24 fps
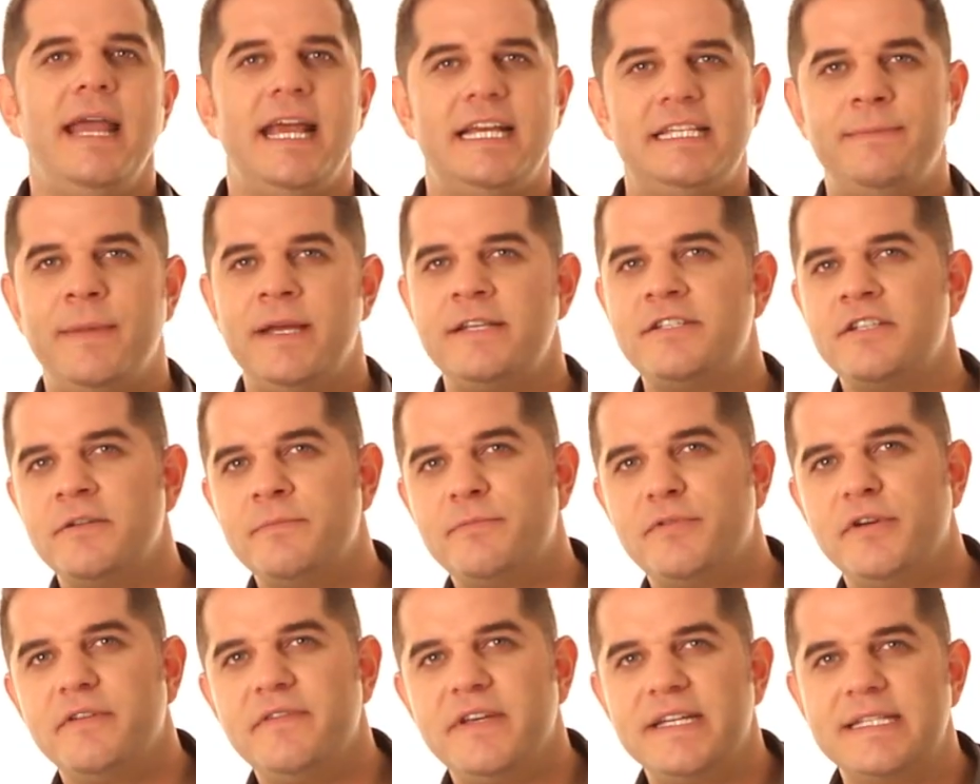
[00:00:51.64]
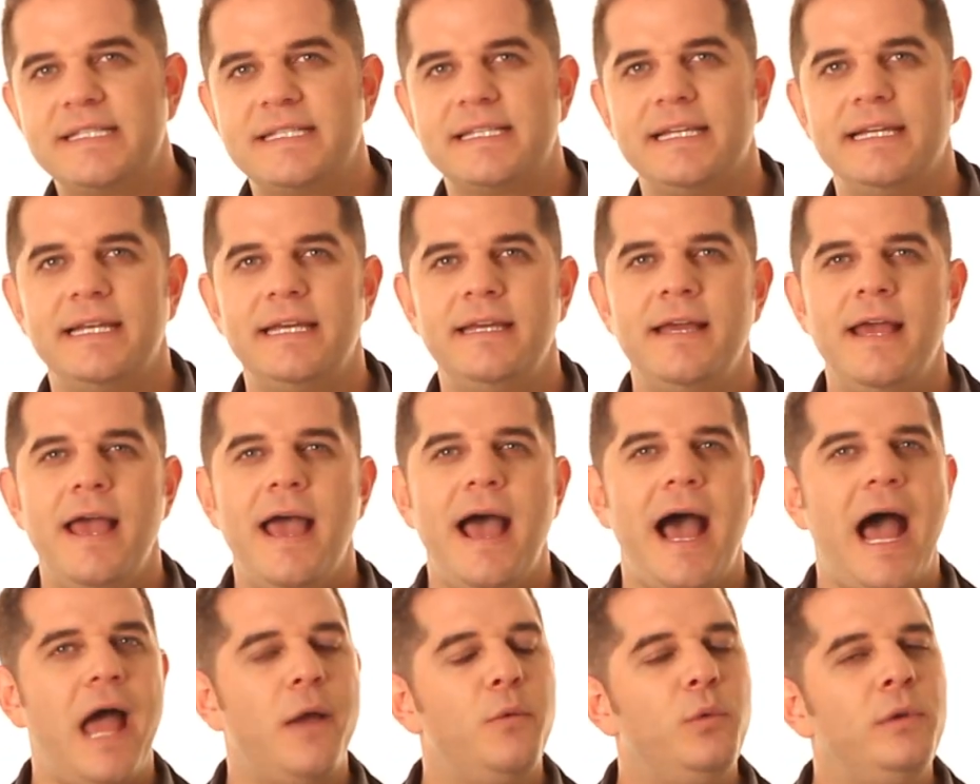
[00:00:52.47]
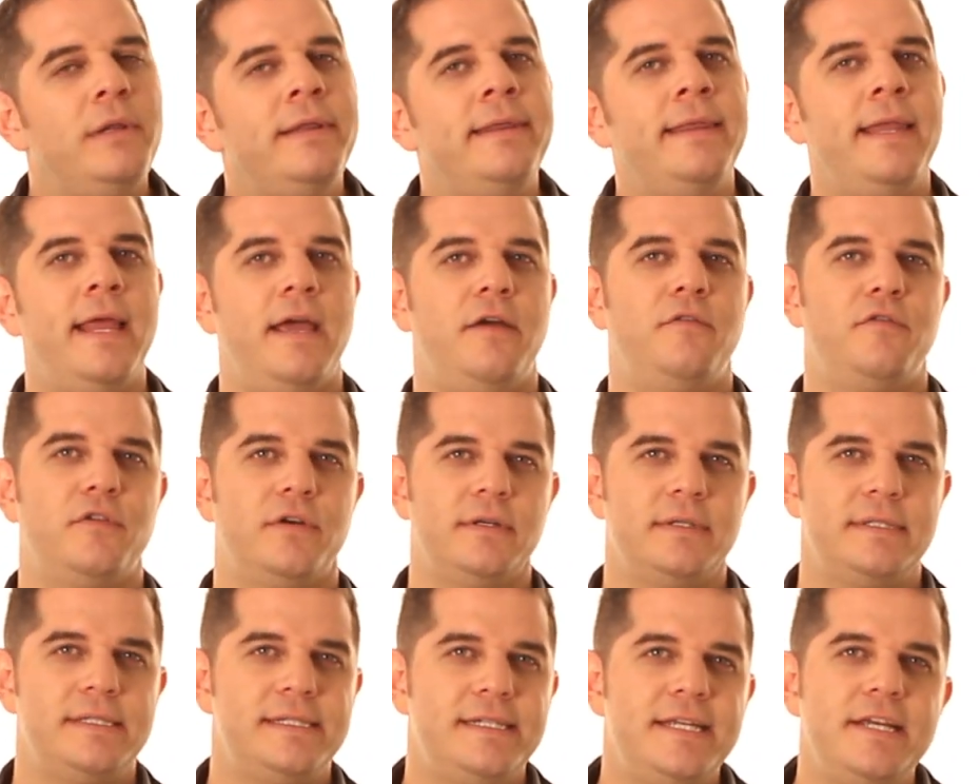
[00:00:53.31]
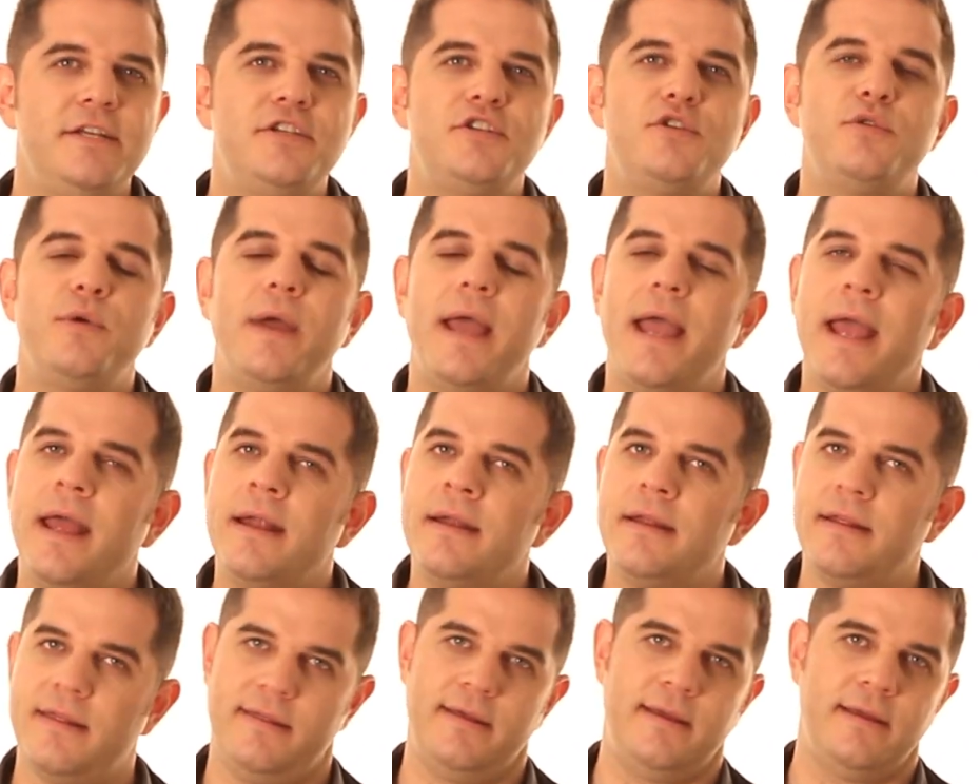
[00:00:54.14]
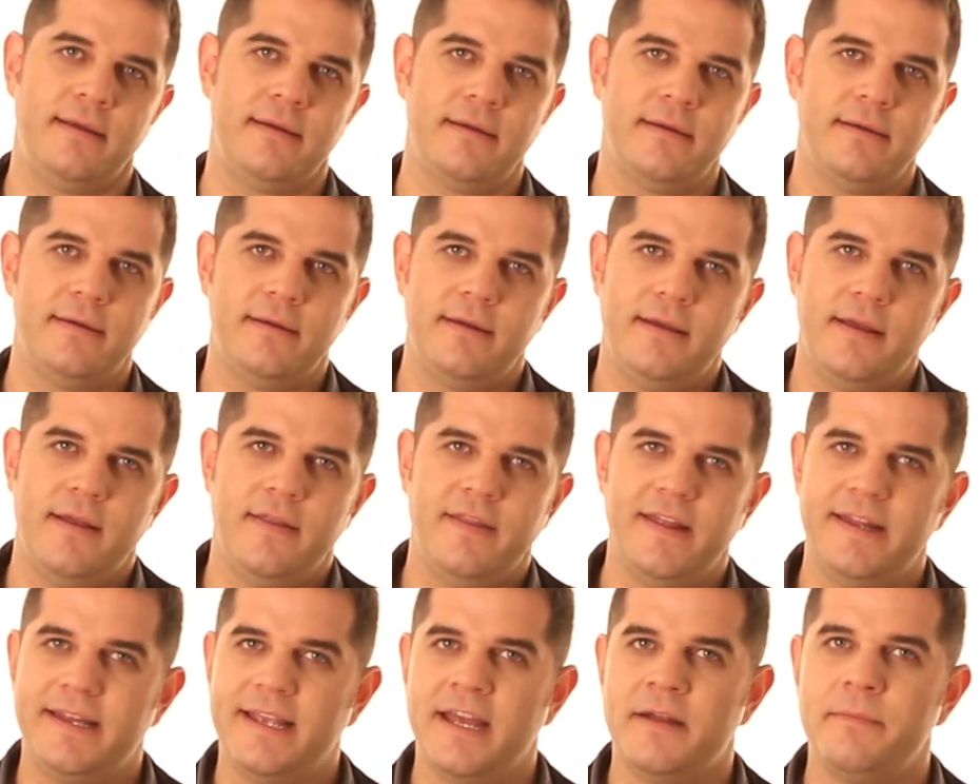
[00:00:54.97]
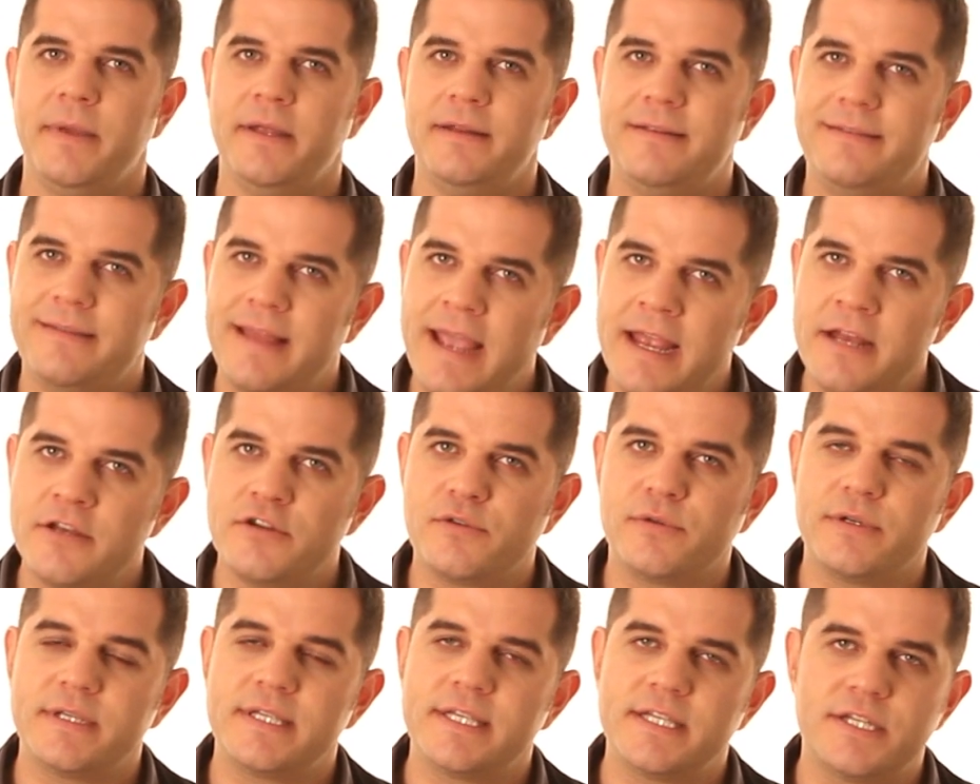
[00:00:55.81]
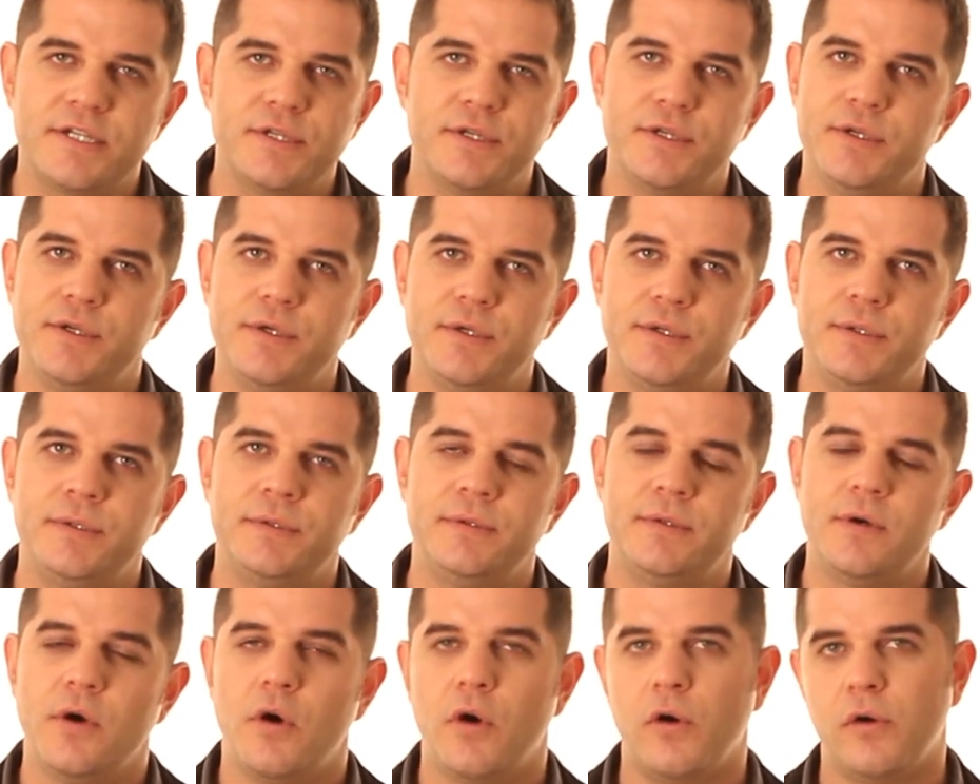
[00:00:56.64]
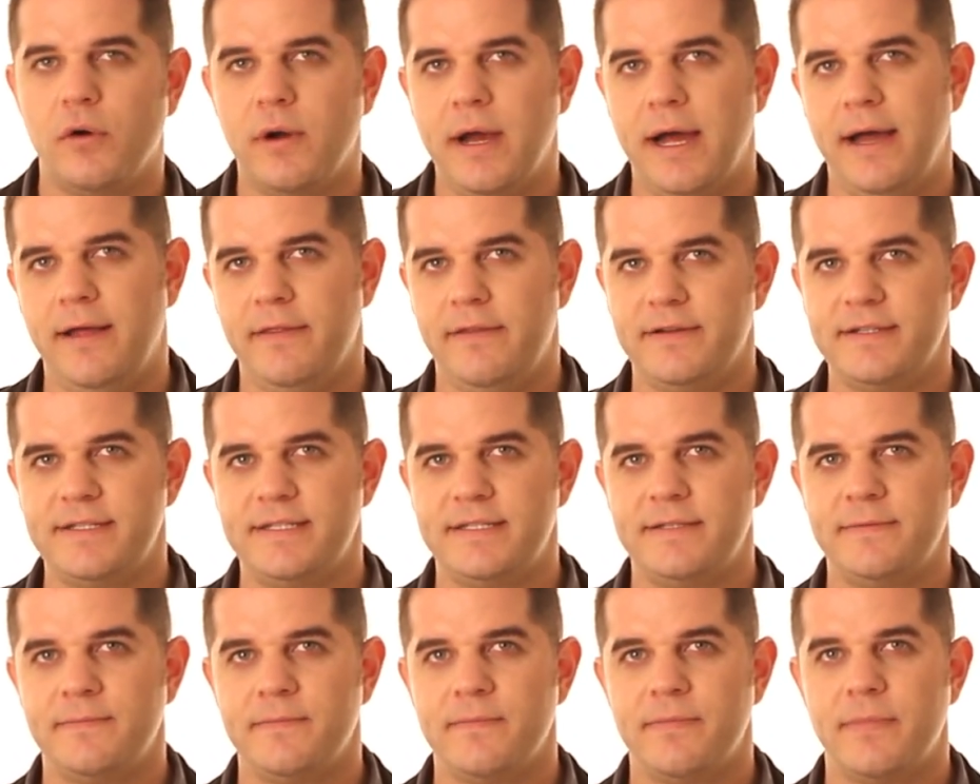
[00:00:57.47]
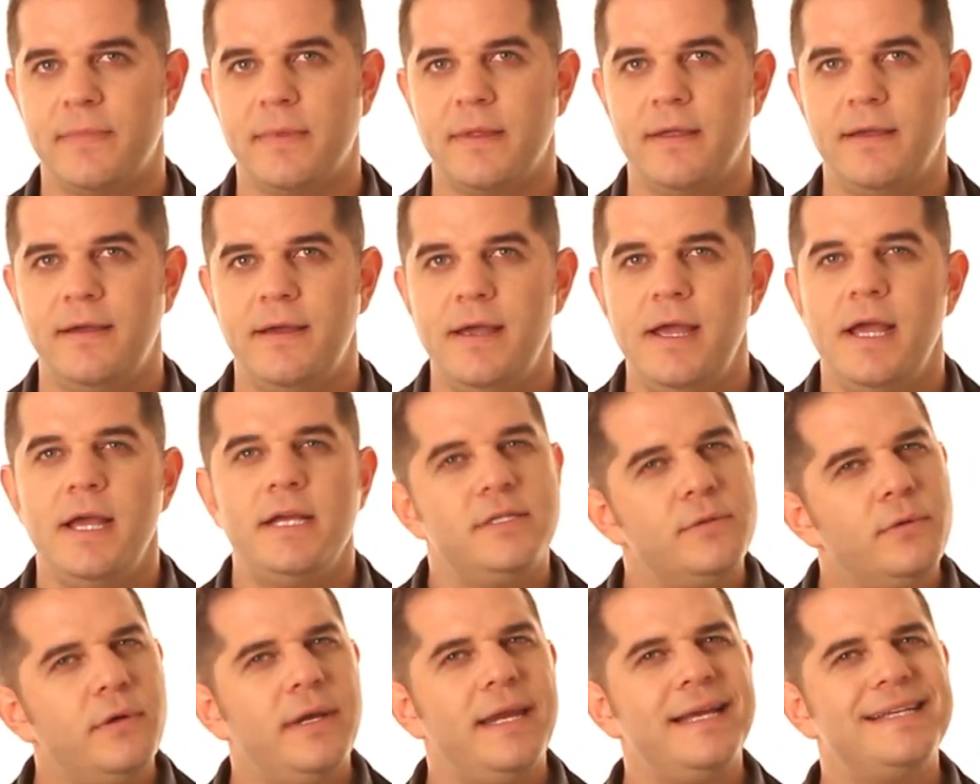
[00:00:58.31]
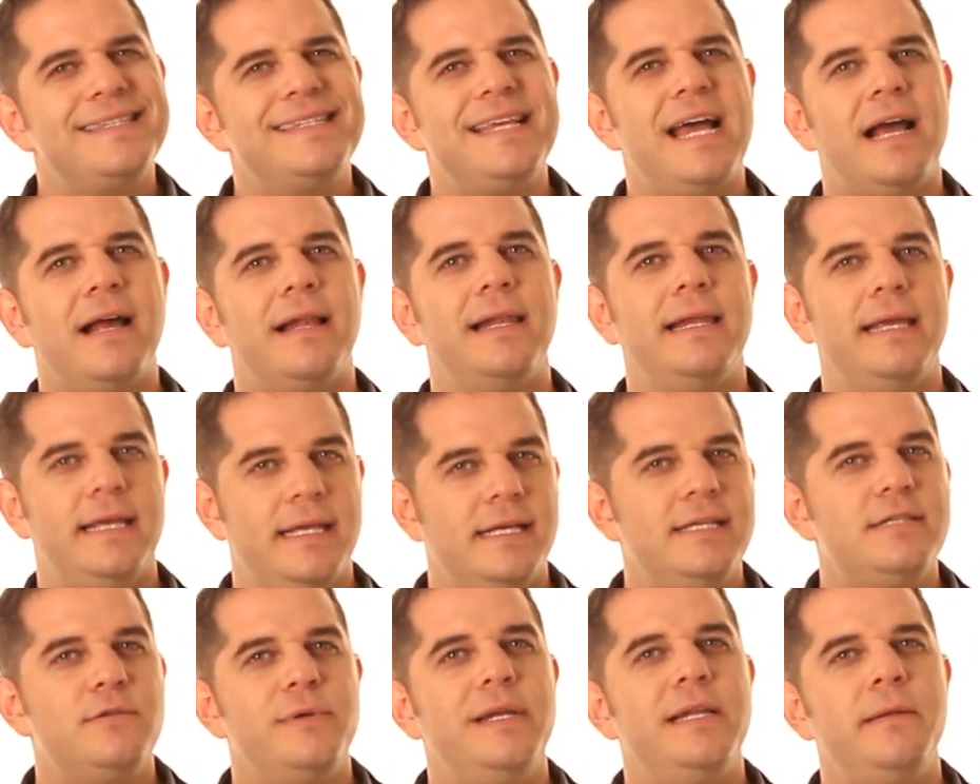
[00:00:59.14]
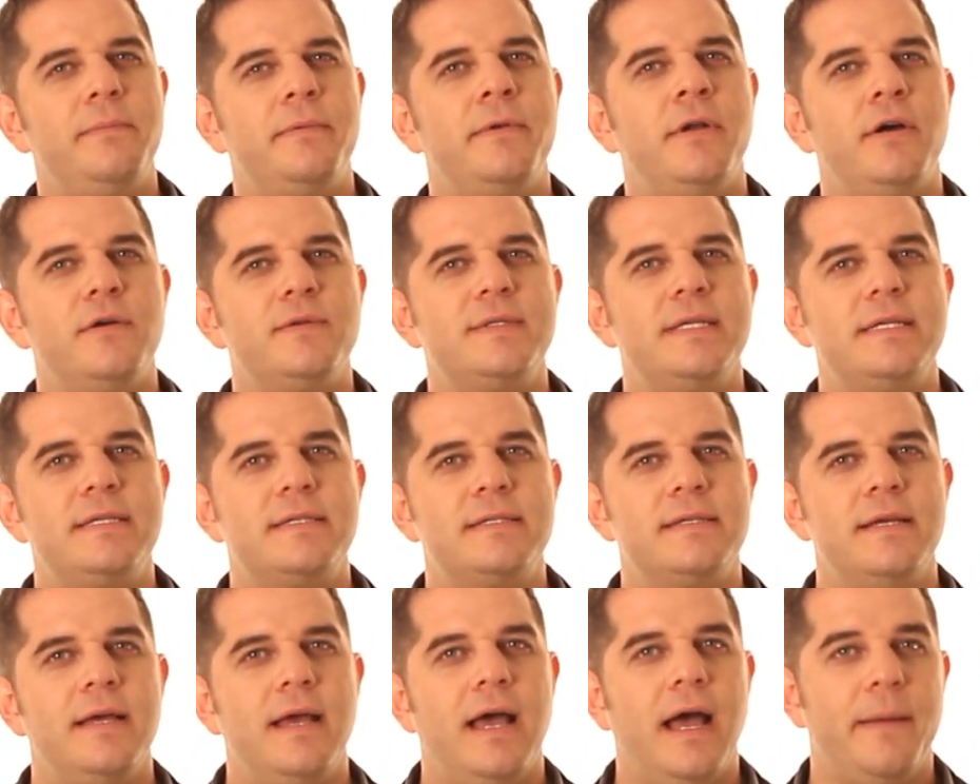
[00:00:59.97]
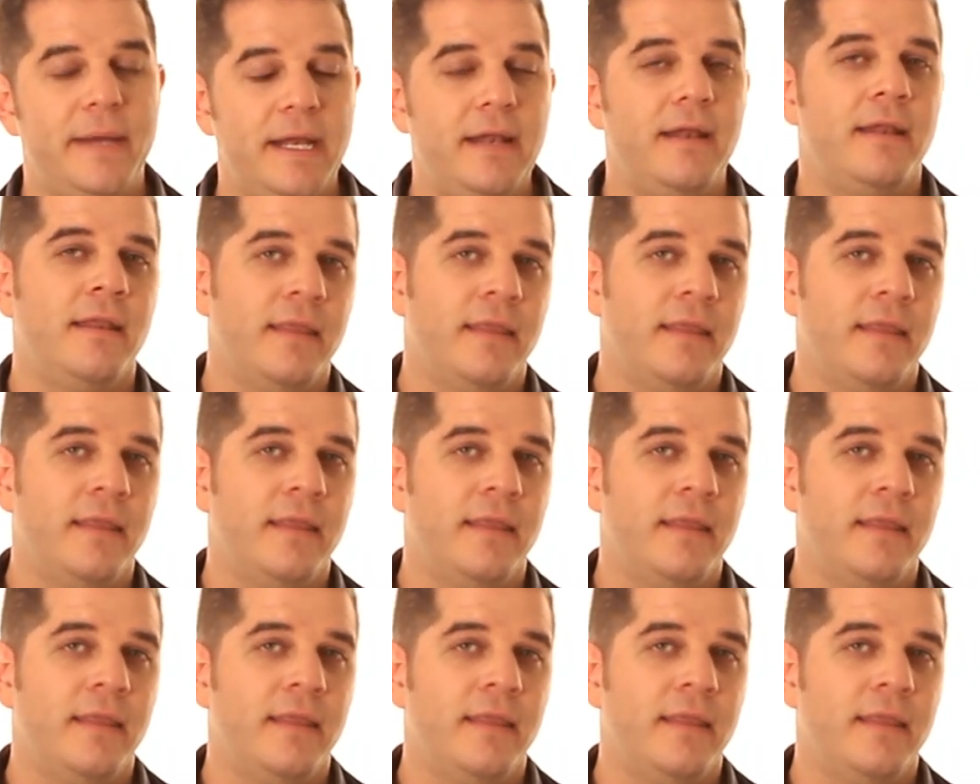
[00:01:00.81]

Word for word: As mentioned previously, I will never teach you anything that can be dangerous to you or others. So what exactly is real hypnosis? I mean,